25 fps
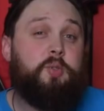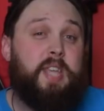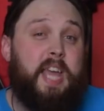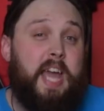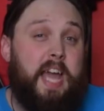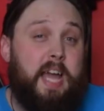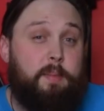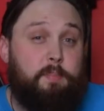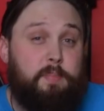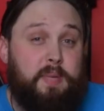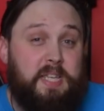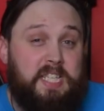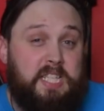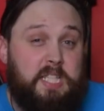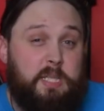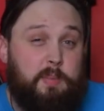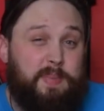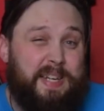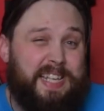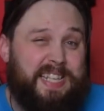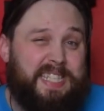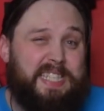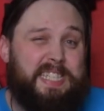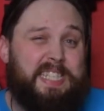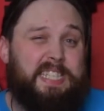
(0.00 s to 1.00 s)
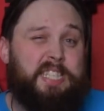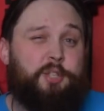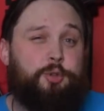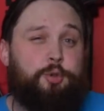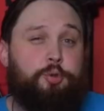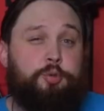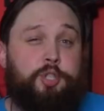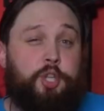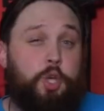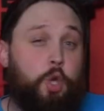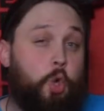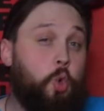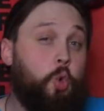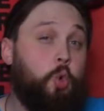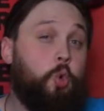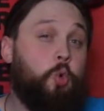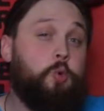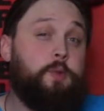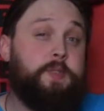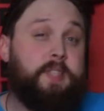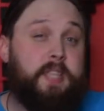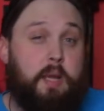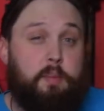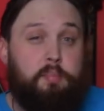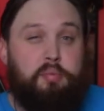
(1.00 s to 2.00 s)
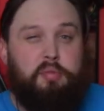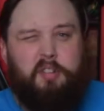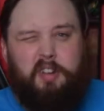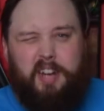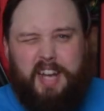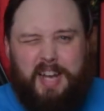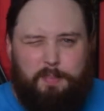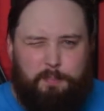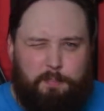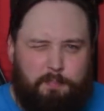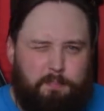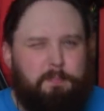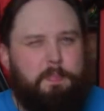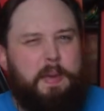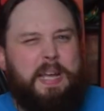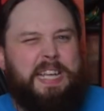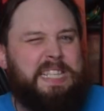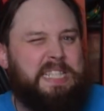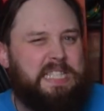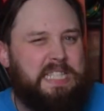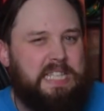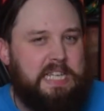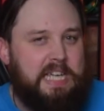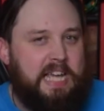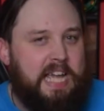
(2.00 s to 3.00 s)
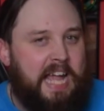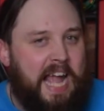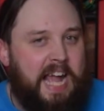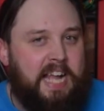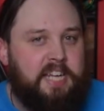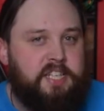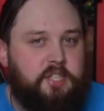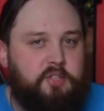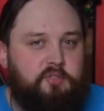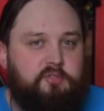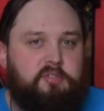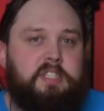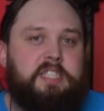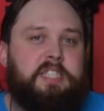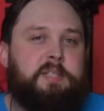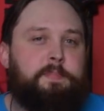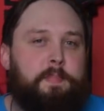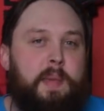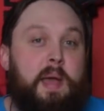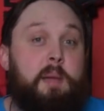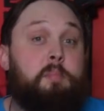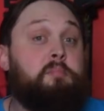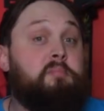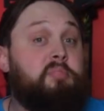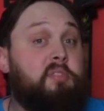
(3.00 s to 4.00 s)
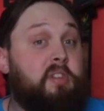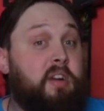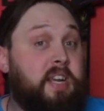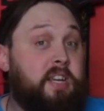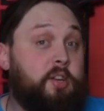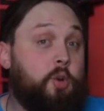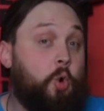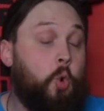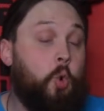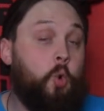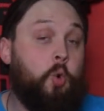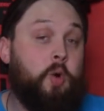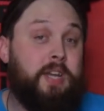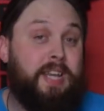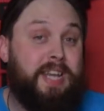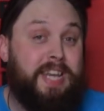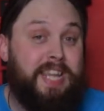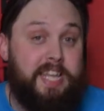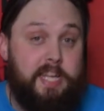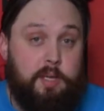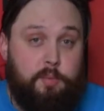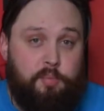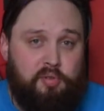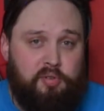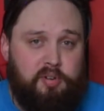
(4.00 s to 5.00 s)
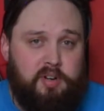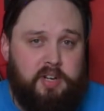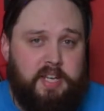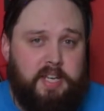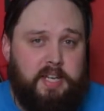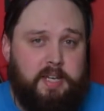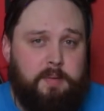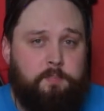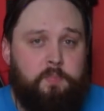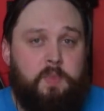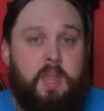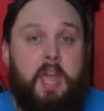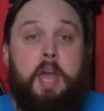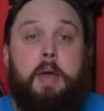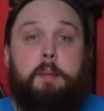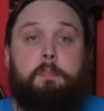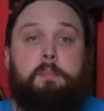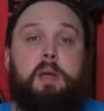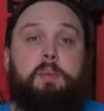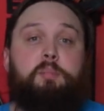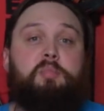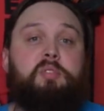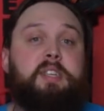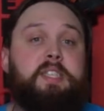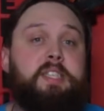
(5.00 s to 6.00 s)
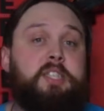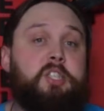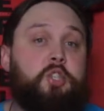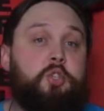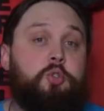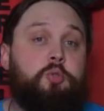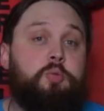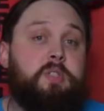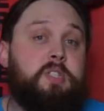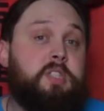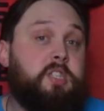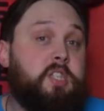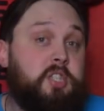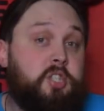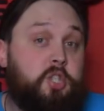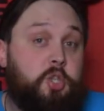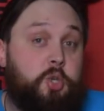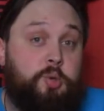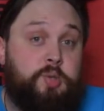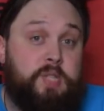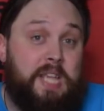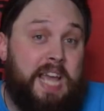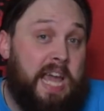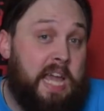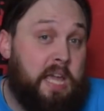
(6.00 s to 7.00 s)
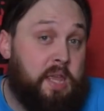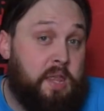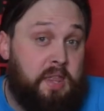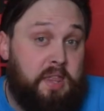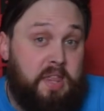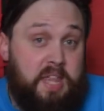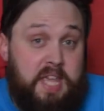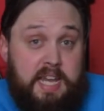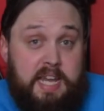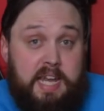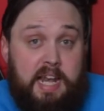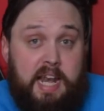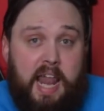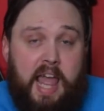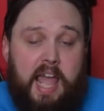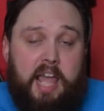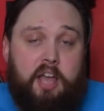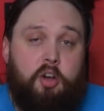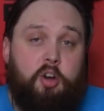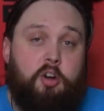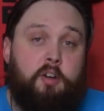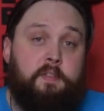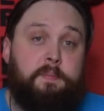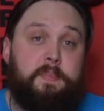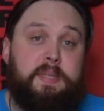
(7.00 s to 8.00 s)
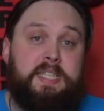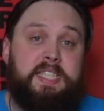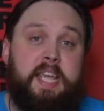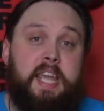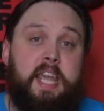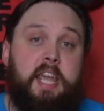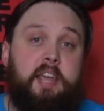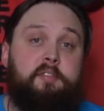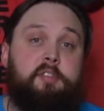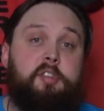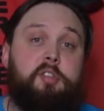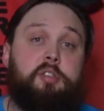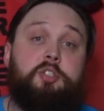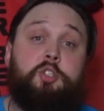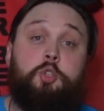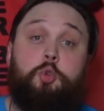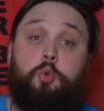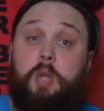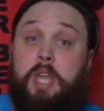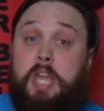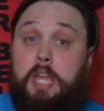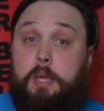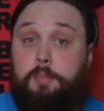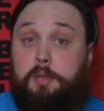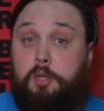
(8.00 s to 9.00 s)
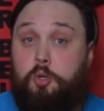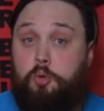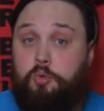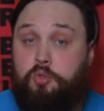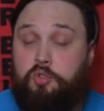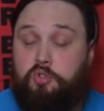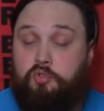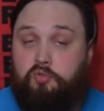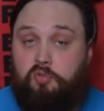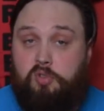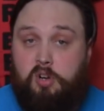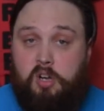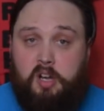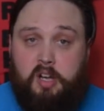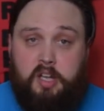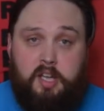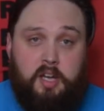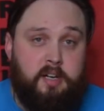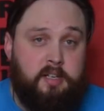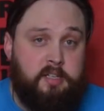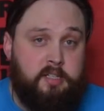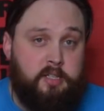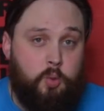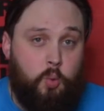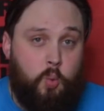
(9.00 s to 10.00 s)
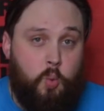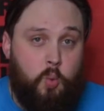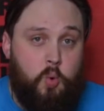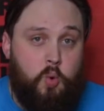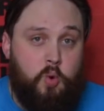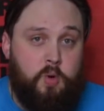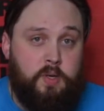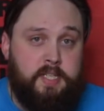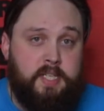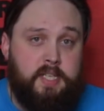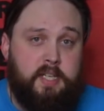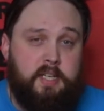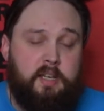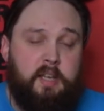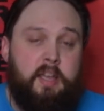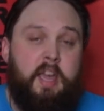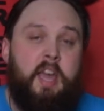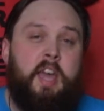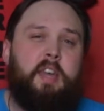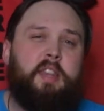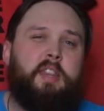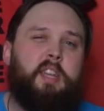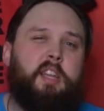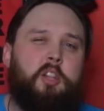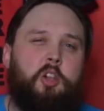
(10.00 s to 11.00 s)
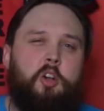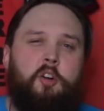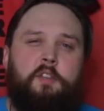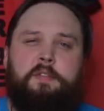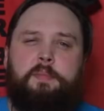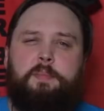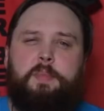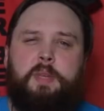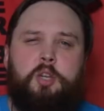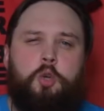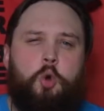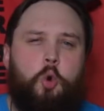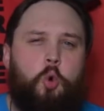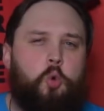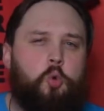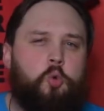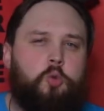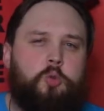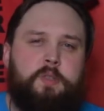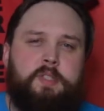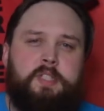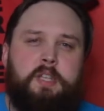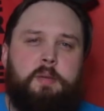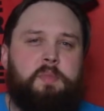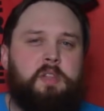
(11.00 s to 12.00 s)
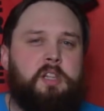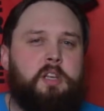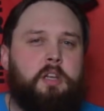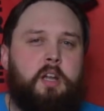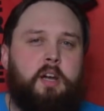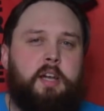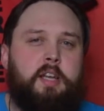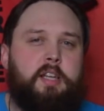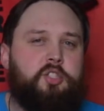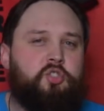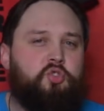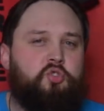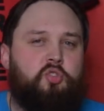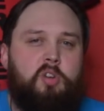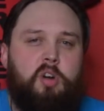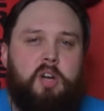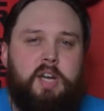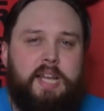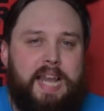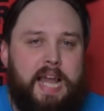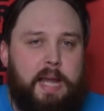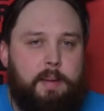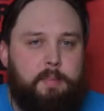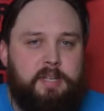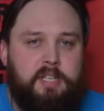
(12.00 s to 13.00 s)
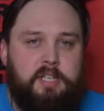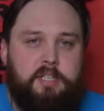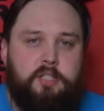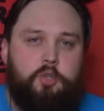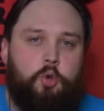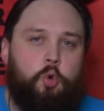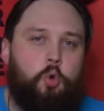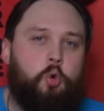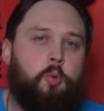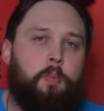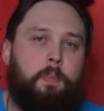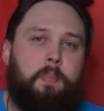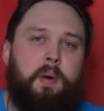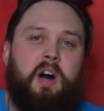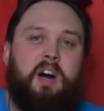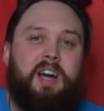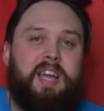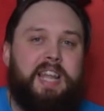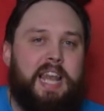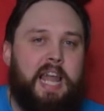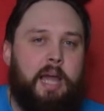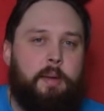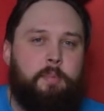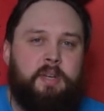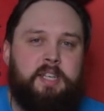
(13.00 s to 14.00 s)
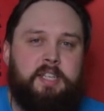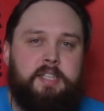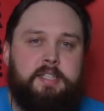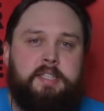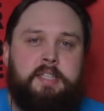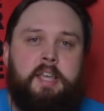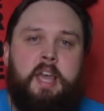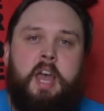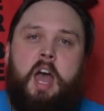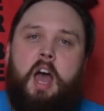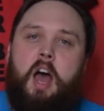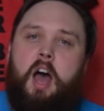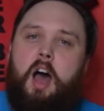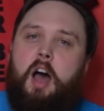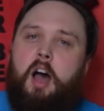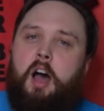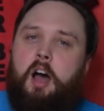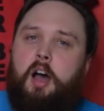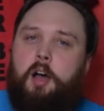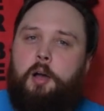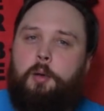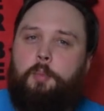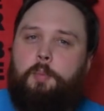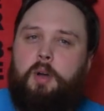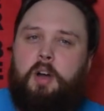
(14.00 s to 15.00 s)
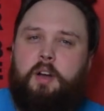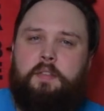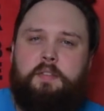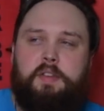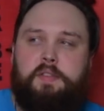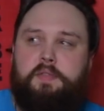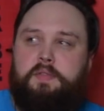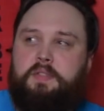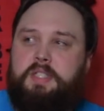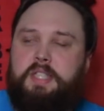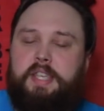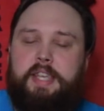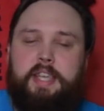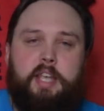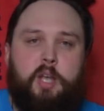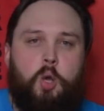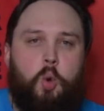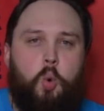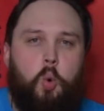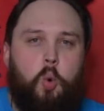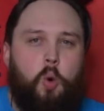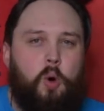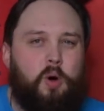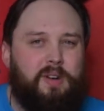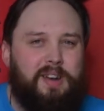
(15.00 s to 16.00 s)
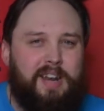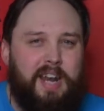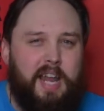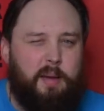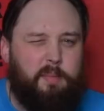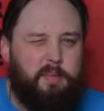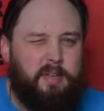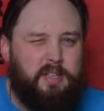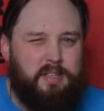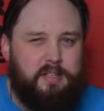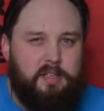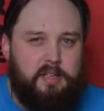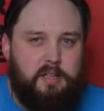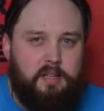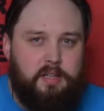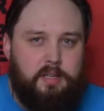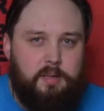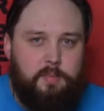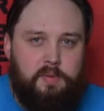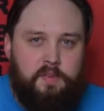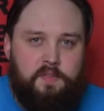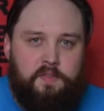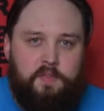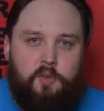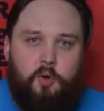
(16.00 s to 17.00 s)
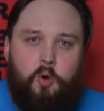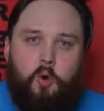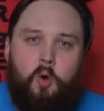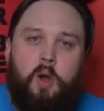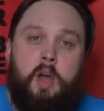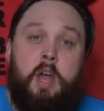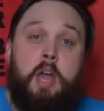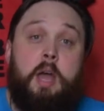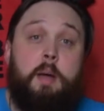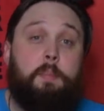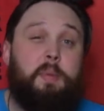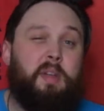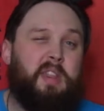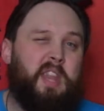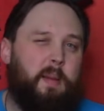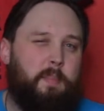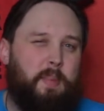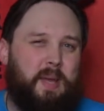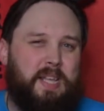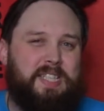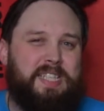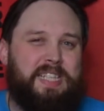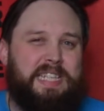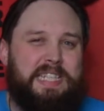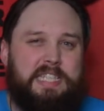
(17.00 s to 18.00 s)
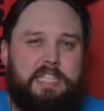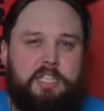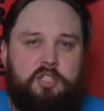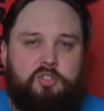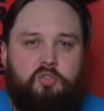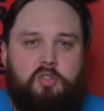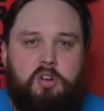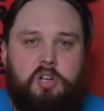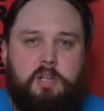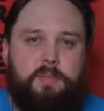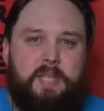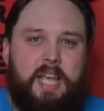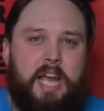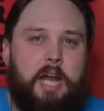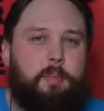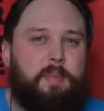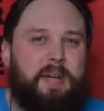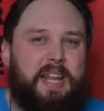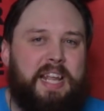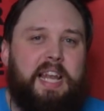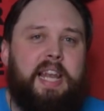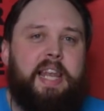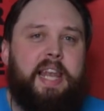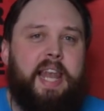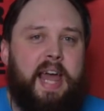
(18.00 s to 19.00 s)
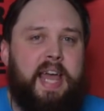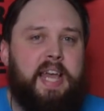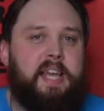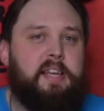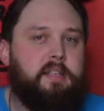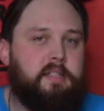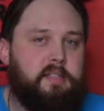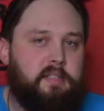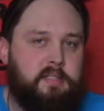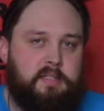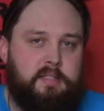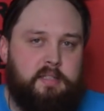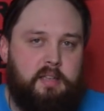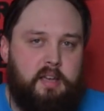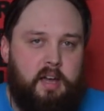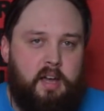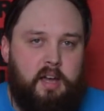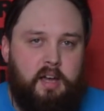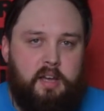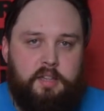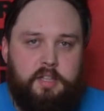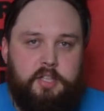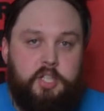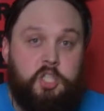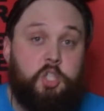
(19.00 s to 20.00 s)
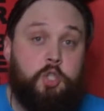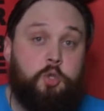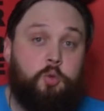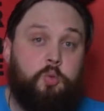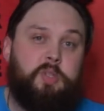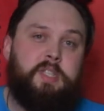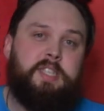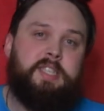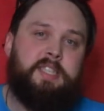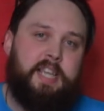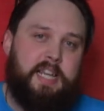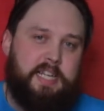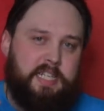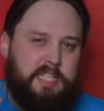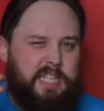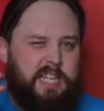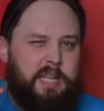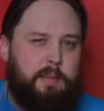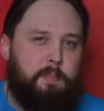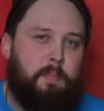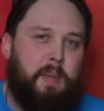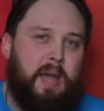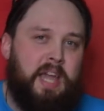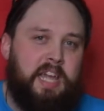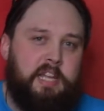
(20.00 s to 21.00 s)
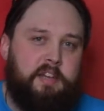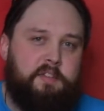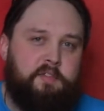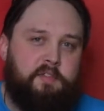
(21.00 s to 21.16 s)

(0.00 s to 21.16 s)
can be split into two separate basic categories: membrane or neoprene. Membrane suits just use a thin layer of material to keep you dry underwater. They'll often be called something like trilaminate or bilaminate. I've even seen quadlaminate, I think, before, but that basically describes how many layers the suit is actually made